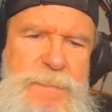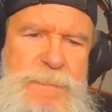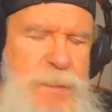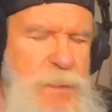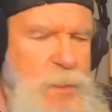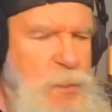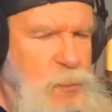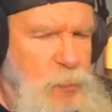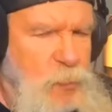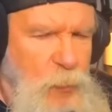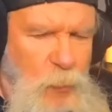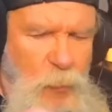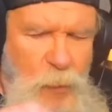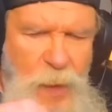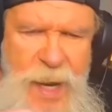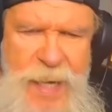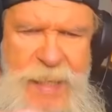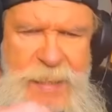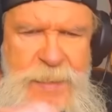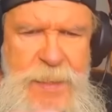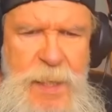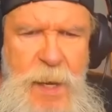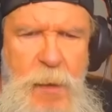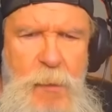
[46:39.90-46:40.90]

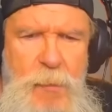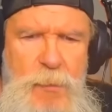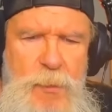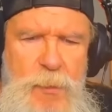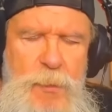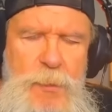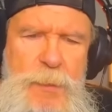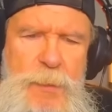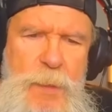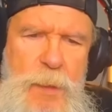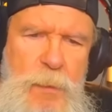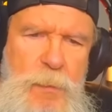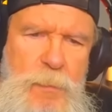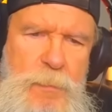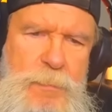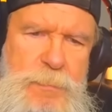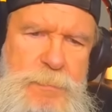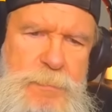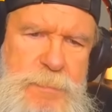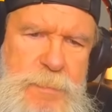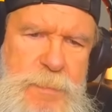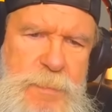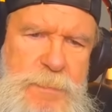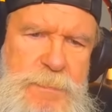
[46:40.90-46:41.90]
great talker though.
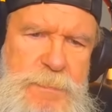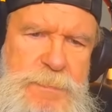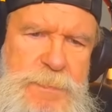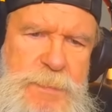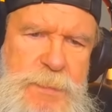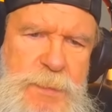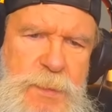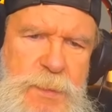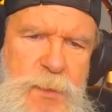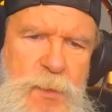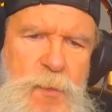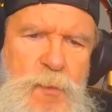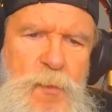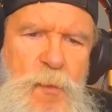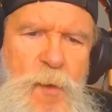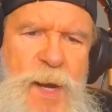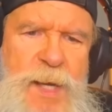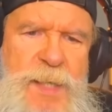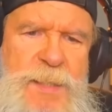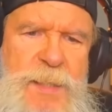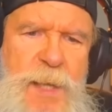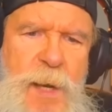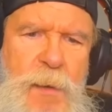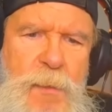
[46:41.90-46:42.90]

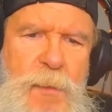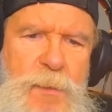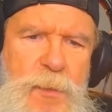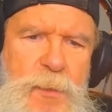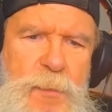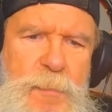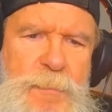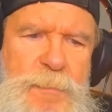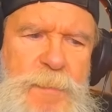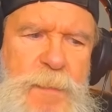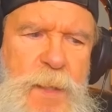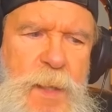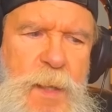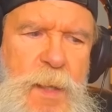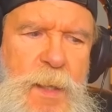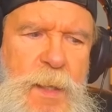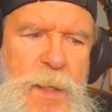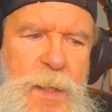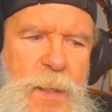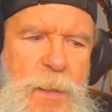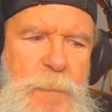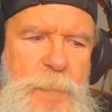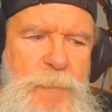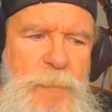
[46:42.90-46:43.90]
Great talker.
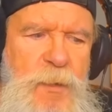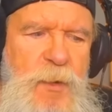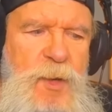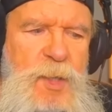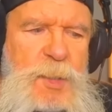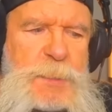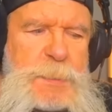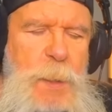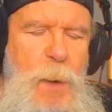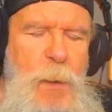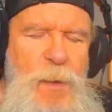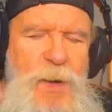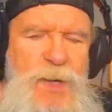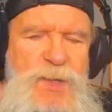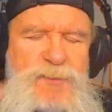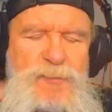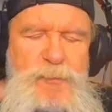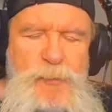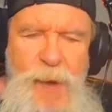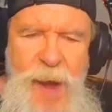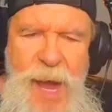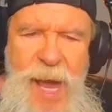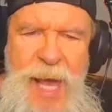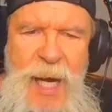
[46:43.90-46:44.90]
But as far as
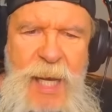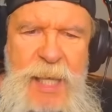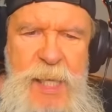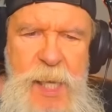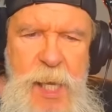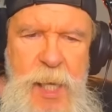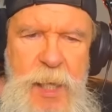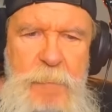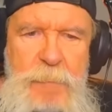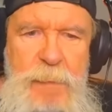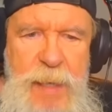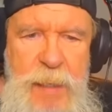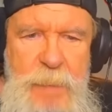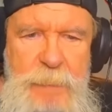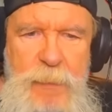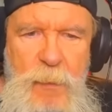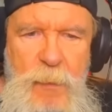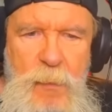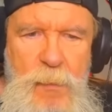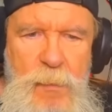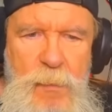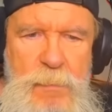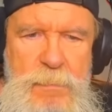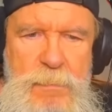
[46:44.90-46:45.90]
rallying
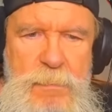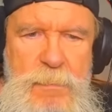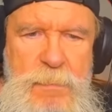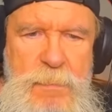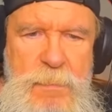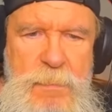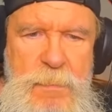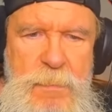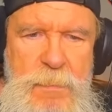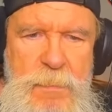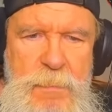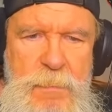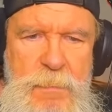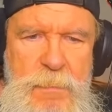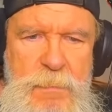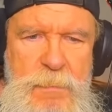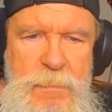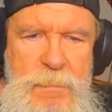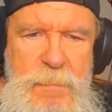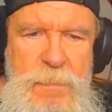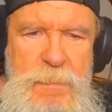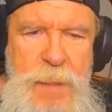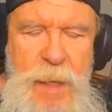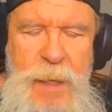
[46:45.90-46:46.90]
people,
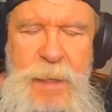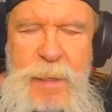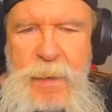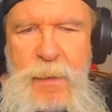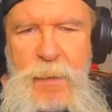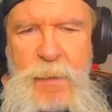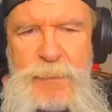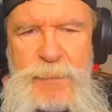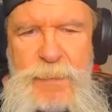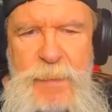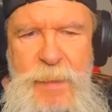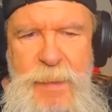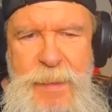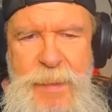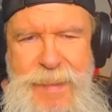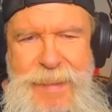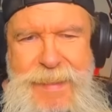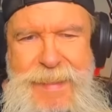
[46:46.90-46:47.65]
I don't think